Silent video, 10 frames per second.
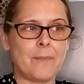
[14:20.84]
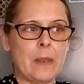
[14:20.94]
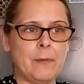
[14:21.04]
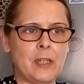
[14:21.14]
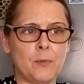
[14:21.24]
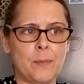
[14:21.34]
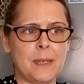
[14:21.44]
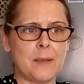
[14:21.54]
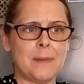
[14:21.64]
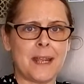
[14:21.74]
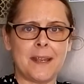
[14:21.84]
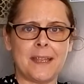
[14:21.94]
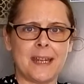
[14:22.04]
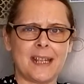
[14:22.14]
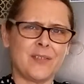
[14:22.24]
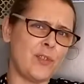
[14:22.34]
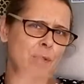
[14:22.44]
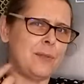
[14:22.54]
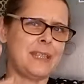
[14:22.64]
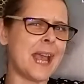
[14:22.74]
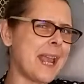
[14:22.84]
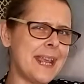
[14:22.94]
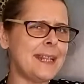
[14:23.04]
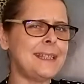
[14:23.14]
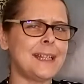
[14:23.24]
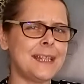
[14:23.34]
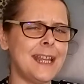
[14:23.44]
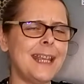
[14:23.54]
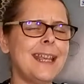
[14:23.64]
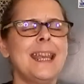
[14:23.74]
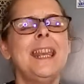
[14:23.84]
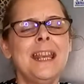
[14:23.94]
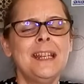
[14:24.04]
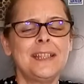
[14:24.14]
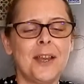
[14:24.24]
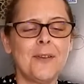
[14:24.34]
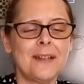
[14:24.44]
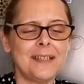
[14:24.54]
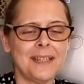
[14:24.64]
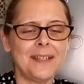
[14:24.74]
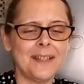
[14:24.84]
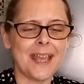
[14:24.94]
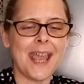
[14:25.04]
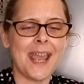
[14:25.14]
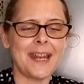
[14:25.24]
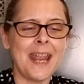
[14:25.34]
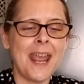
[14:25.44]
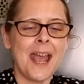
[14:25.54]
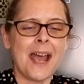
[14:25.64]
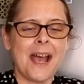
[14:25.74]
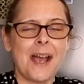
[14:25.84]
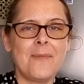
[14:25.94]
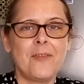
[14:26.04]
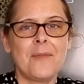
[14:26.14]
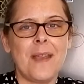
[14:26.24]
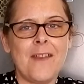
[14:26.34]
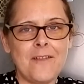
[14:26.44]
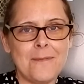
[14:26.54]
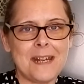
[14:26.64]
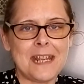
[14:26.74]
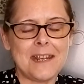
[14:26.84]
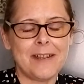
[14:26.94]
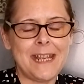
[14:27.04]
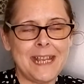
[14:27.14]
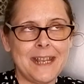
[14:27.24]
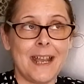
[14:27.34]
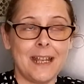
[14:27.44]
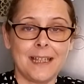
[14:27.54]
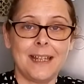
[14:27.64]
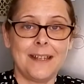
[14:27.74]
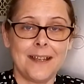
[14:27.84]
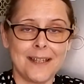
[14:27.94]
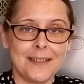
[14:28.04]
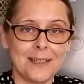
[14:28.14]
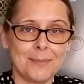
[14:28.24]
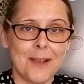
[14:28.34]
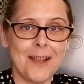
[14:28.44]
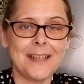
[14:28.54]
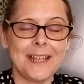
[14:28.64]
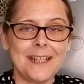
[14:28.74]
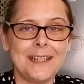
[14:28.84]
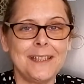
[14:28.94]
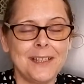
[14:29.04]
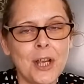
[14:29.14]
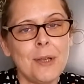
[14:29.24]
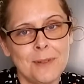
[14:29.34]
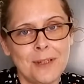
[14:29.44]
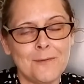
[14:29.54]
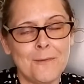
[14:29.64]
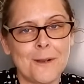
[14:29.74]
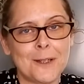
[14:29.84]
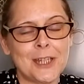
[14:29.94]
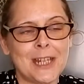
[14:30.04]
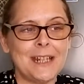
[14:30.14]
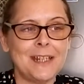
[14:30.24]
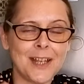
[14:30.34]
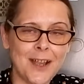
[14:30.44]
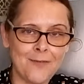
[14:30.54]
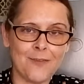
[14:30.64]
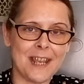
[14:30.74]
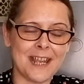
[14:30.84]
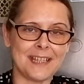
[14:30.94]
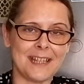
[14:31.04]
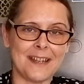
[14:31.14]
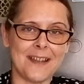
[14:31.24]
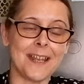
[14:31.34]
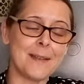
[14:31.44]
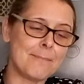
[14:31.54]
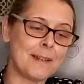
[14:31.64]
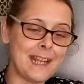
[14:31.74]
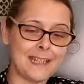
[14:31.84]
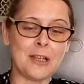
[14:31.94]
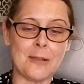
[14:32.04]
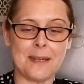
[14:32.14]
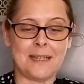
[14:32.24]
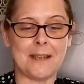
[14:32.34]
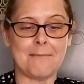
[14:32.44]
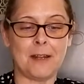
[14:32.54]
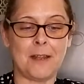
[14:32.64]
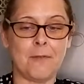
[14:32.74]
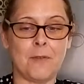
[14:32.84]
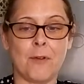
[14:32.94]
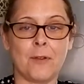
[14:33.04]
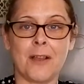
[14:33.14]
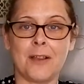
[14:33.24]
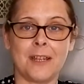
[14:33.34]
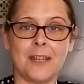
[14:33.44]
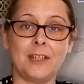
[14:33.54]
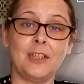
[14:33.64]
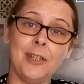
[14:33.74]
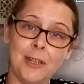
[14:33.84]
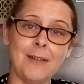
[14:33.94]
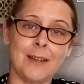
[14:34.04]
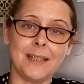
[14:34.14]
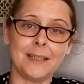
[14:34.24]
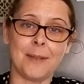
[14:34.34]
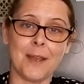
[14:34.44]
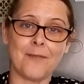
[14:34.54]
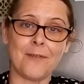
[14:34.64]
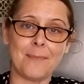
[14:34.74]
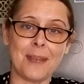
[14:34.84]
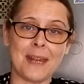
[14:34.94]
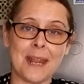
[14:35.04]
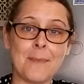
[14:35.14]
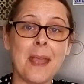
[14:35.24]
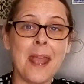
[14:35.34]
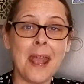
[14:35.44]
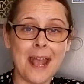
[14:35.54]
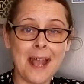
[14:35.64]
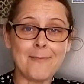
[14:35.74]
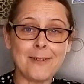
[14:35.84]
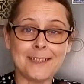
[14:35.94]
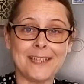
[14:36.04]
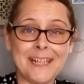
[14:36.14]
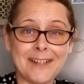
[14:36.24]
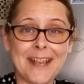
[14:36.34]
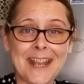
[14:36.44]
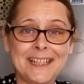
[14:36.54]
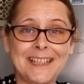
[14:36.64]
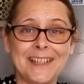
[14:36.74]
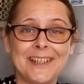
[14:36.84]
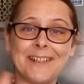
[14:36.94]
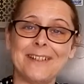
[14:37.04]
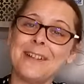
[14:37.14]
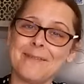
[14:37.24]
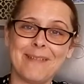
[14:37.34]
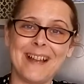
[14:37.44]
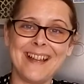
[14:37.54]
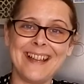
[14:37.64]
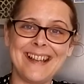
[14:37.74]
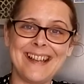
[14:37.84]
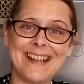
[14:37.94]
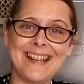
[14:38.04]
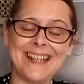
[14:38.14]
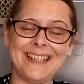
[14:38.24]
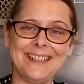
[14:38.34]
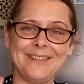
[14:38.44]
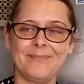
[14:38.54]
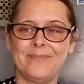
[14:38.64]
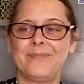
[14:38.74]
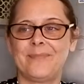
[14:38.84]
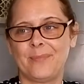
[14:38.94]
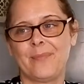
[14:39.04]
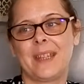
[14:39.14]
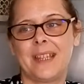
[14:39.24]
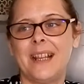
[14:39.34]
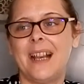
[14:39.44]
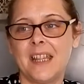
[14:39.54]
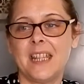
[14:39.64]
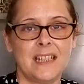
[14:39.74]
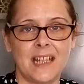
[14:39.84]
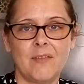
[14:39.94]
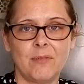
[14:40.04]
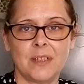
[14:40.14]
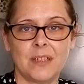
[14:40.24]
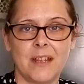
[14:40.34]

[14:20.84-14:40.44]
which will be coming out in the next few days, I think. So until then, from everybody here at Eliza's World, thank you so much for watching. Don't forget to like, please comment down below with what kind of things you like to buy from B&M, and we'll see you again soon. Bye. I think Dave wants to go